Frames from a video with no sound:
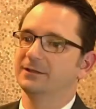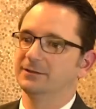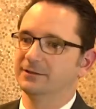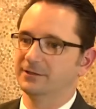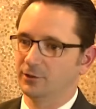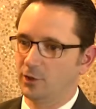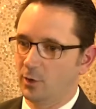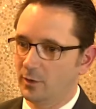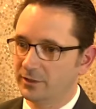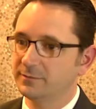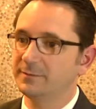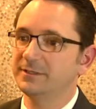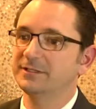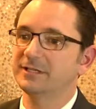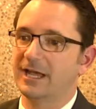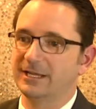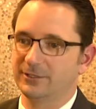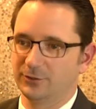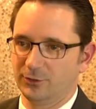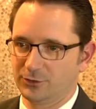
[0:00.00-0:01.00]
They're going to be
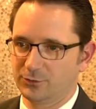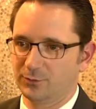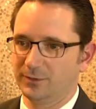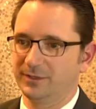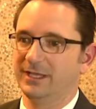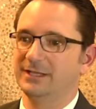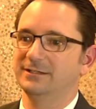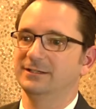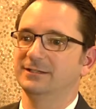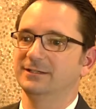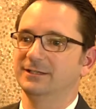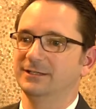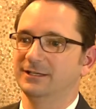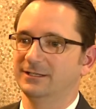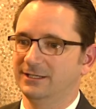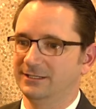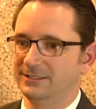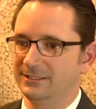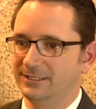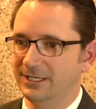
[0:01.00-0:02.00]
diagnosed with ADD
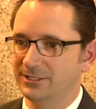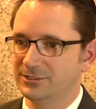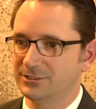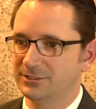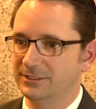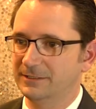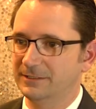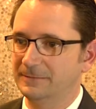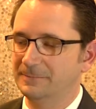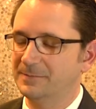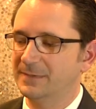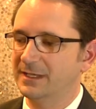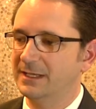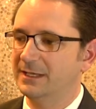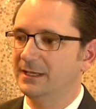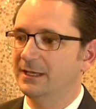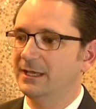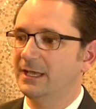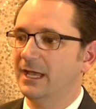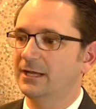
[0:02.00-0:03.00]
and ADHD.
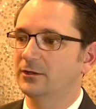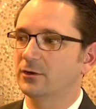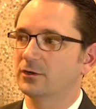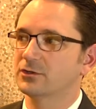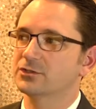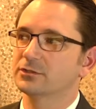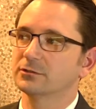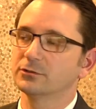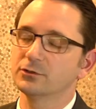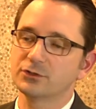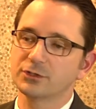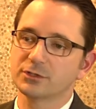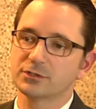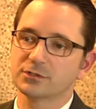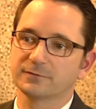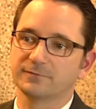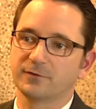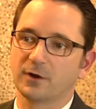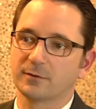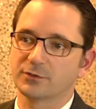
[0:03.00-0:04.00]
And our solutions
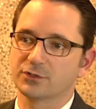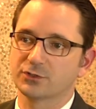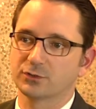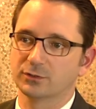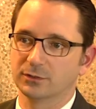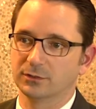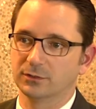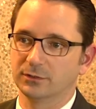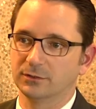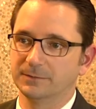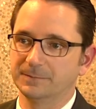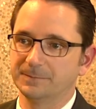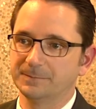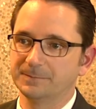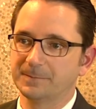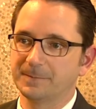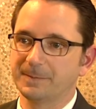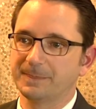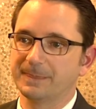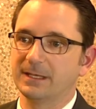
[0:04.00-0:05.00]
are pharmaceutical.
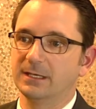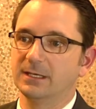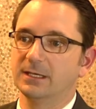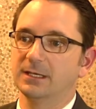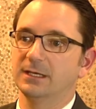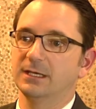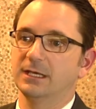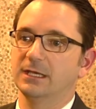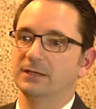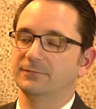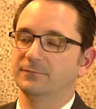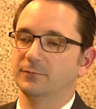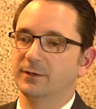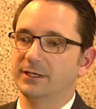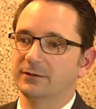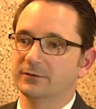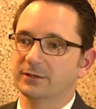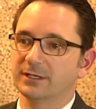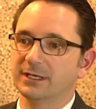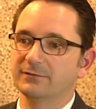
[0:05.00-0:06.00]
If
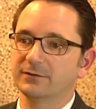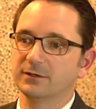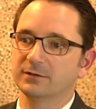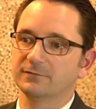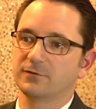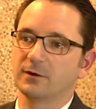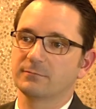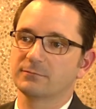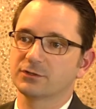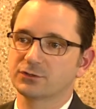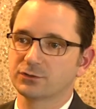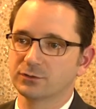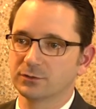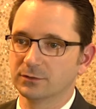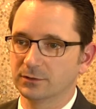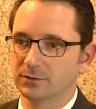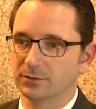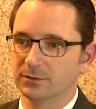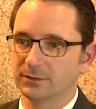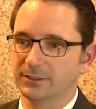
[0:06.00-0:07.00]
we are given a
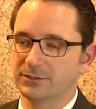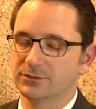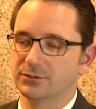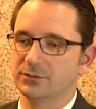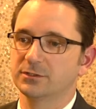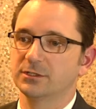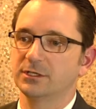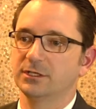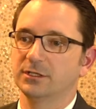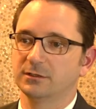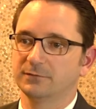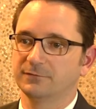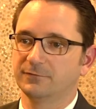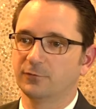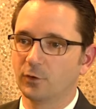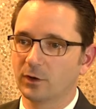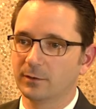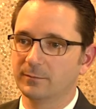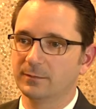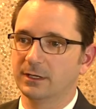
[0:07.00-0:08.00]
pharmaceutical, it's usually in the
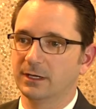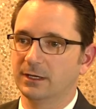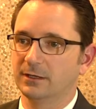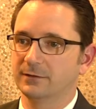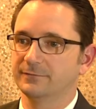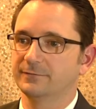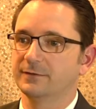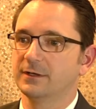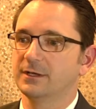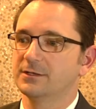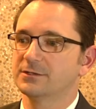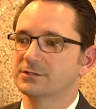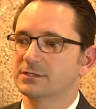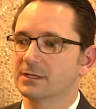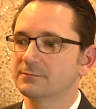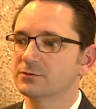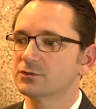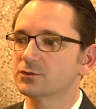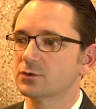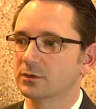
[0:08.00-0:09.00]
form of
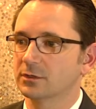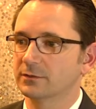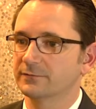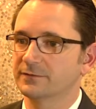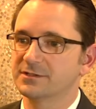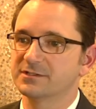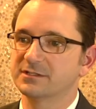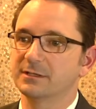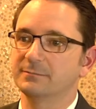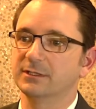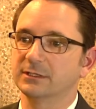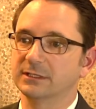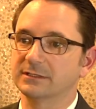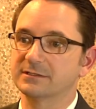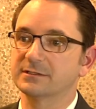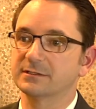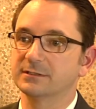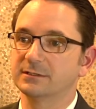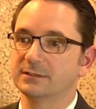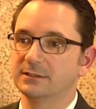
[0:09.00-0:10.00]
some sort of a stimulant.